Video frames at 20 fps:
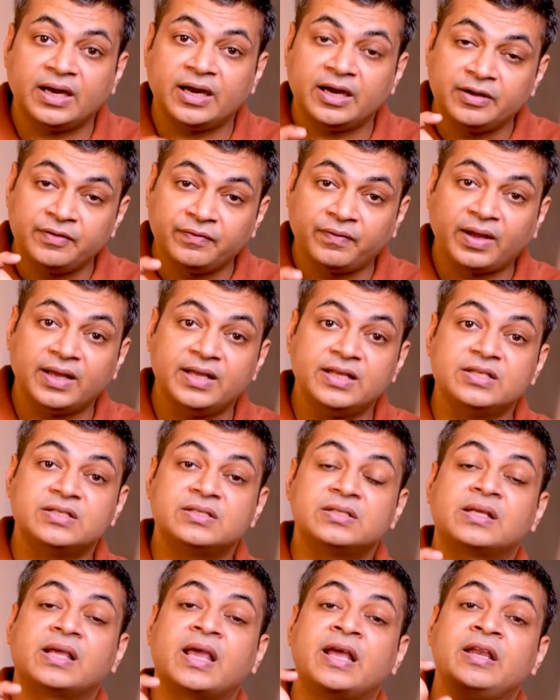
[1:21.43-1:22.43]

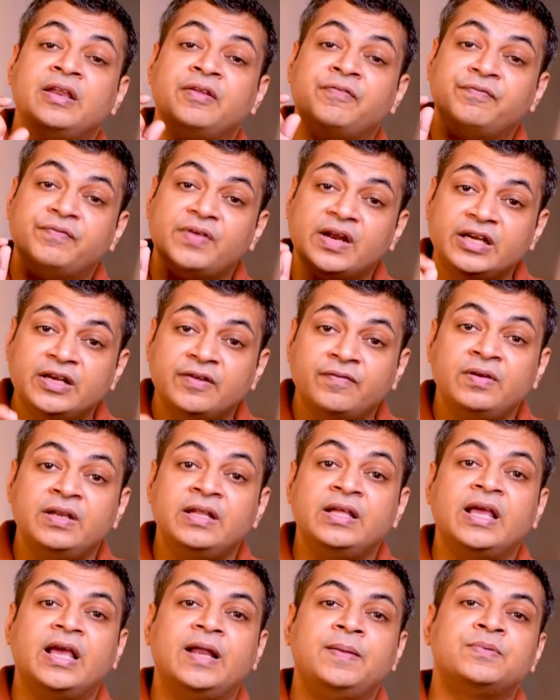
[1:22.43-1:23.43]
advice can
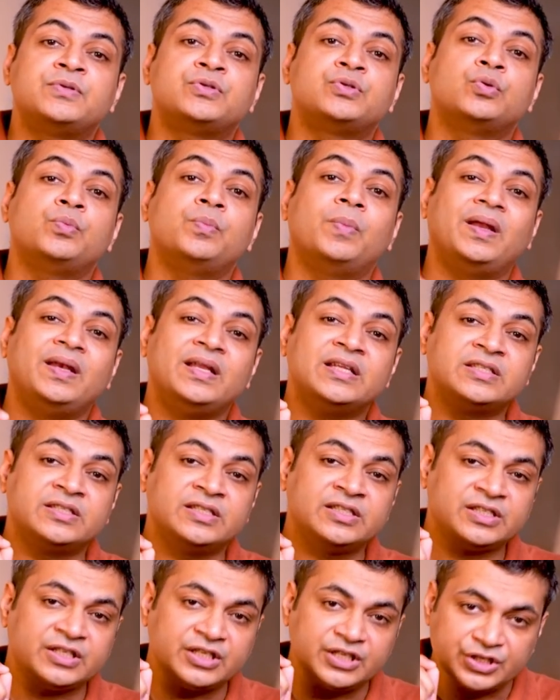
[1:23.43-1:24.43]
effectively help to manage
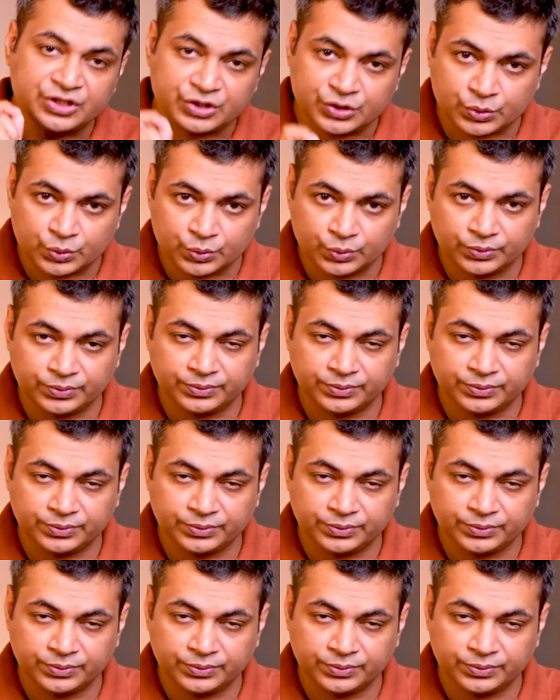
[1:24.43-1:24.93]
this issue.